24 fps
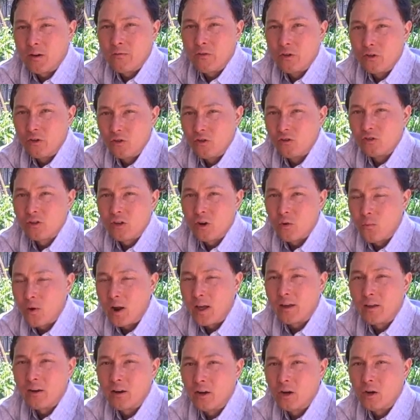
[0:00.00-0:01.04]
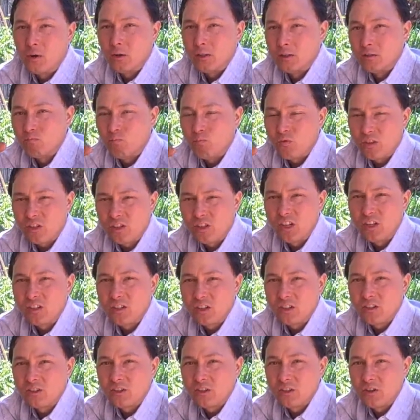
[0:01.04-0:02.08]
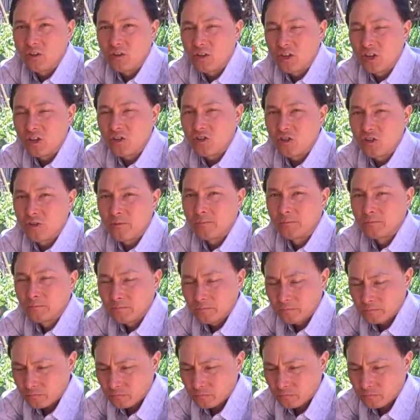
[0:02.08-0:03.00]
I mean, if you're using oregano and seasonings in your kitchen,